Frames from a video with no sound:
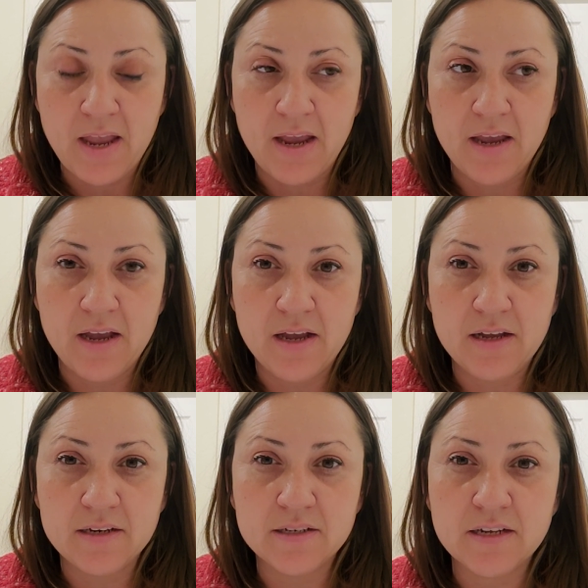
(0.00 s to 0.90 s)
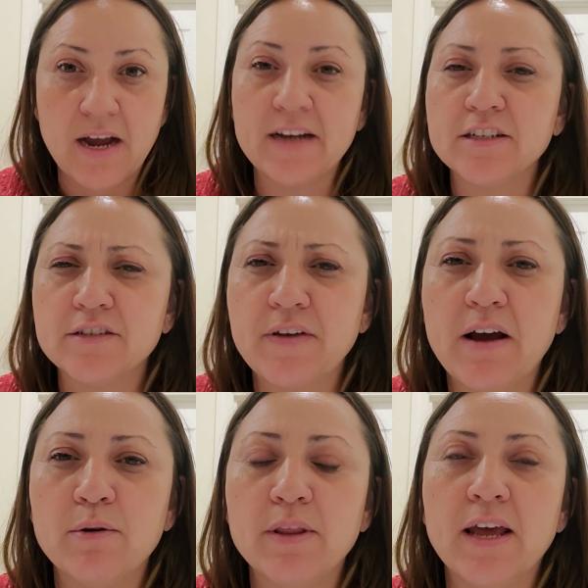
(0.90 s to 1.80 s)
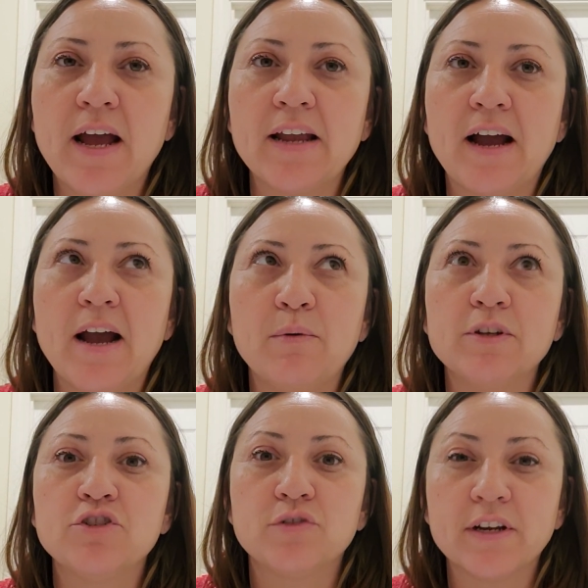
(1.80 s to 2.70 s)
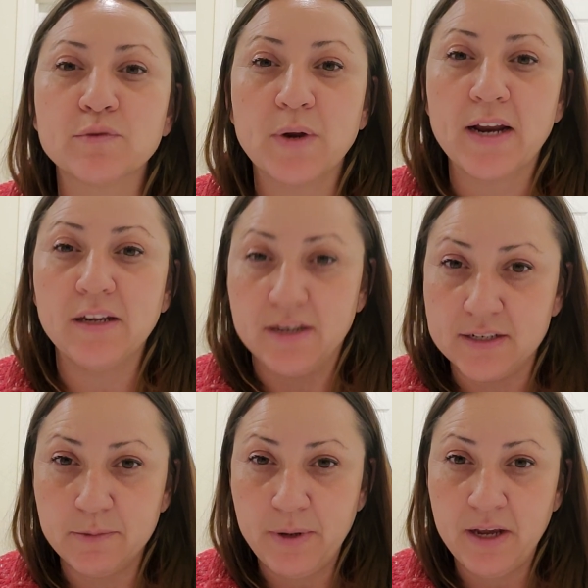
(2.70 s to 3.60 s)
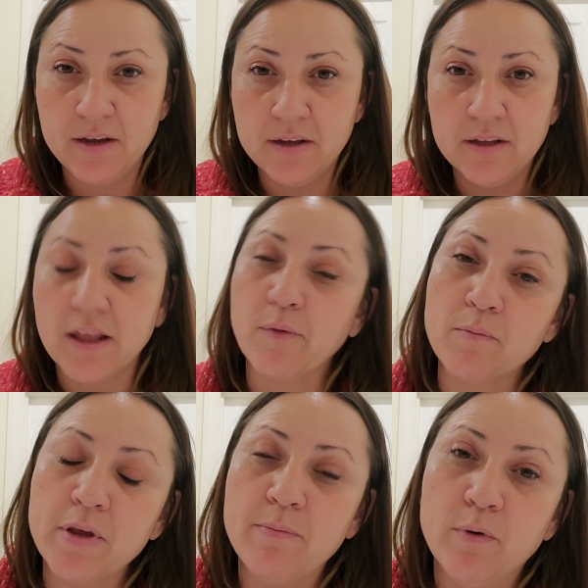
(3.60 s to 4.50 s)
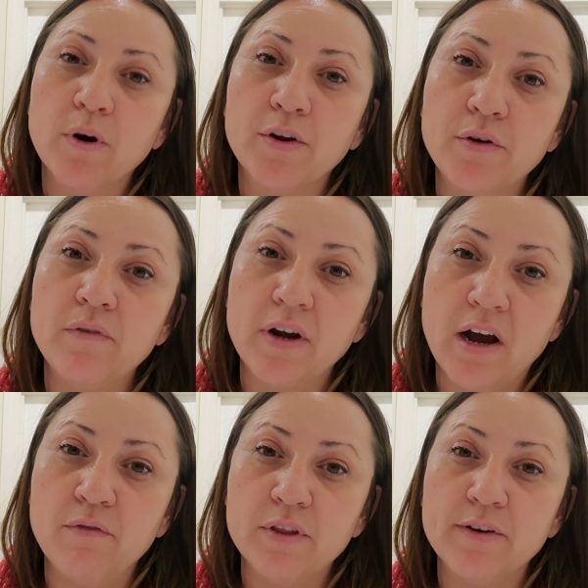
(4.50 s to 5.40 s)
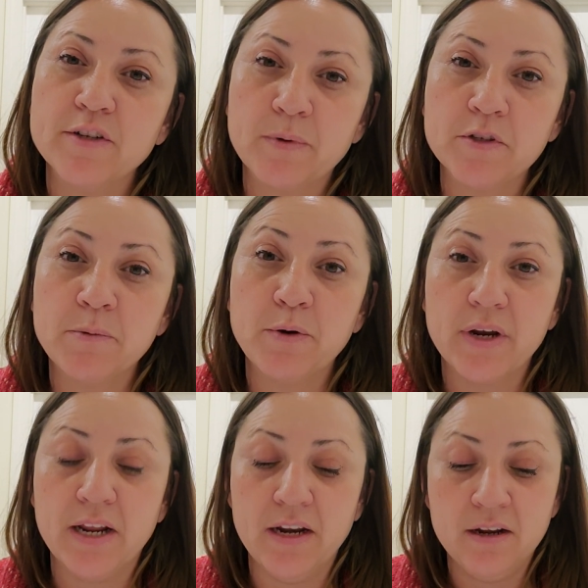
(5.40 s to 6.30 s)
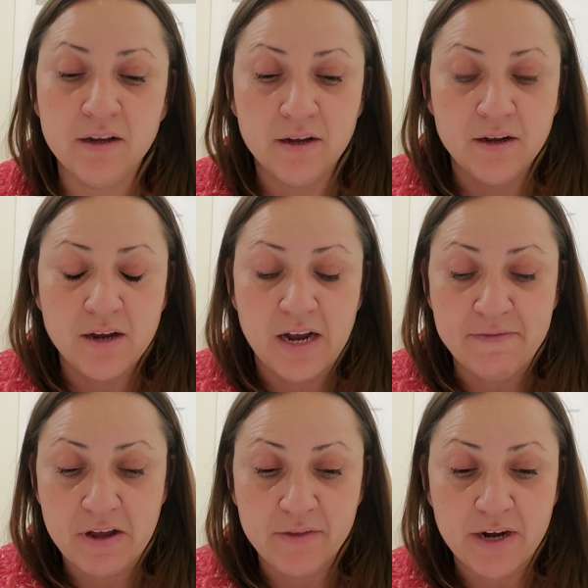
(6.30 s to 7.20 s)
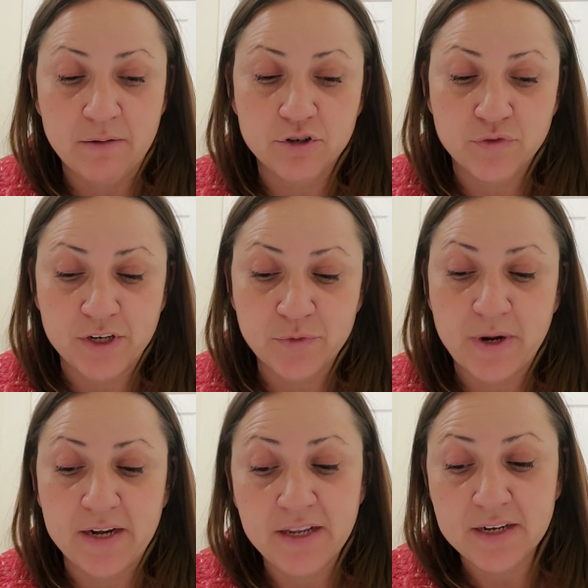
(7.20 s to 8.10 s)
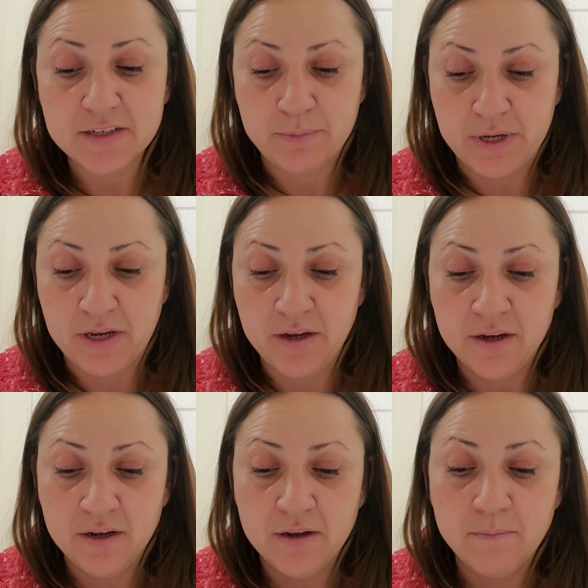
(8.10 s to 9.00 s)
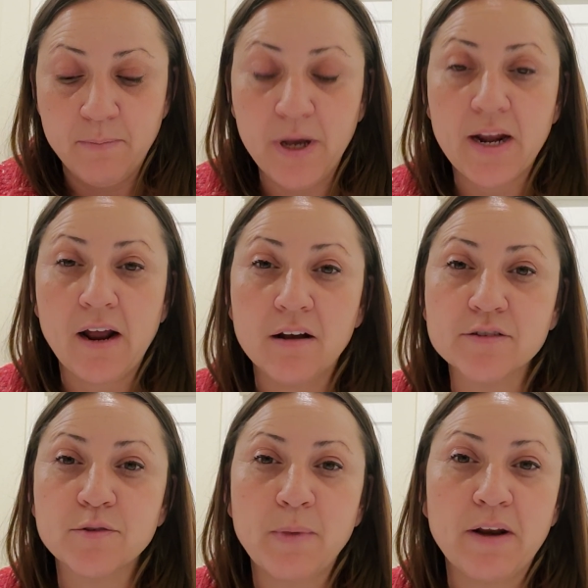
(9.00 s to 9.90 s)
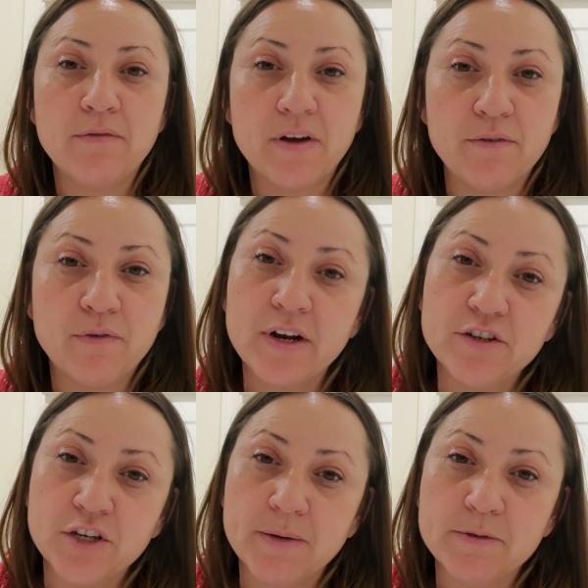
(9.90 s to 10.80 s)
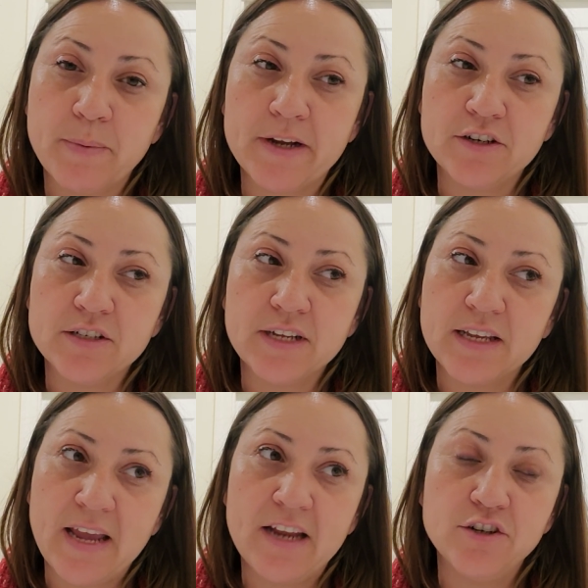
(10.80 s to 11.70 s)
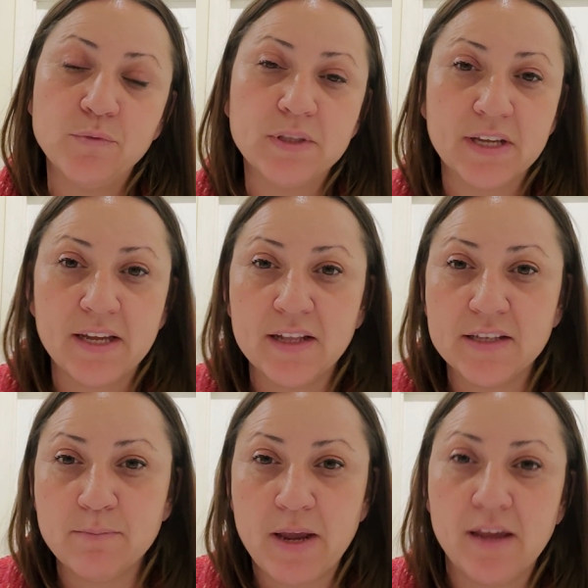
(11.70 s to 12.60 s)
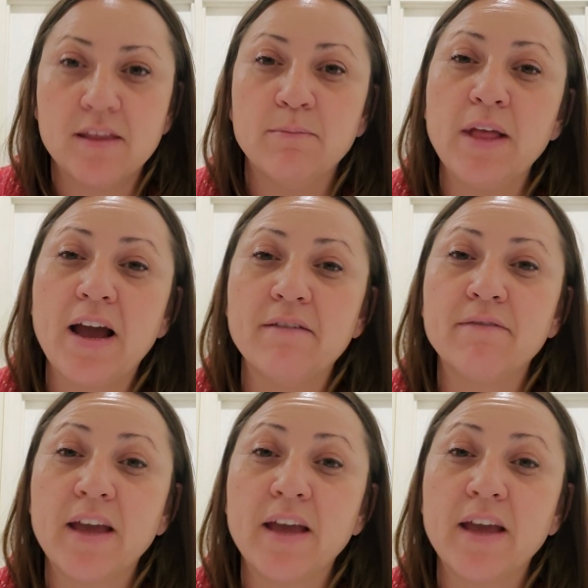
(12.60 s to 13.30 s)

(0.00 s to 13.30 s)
And I just found that I was strict when I needed to be. Like when people were goofing off when they were supposed to be reading, I found that I was strict when I needed to be. But I also made fun friendships by just engaging with the kids and making them laugh.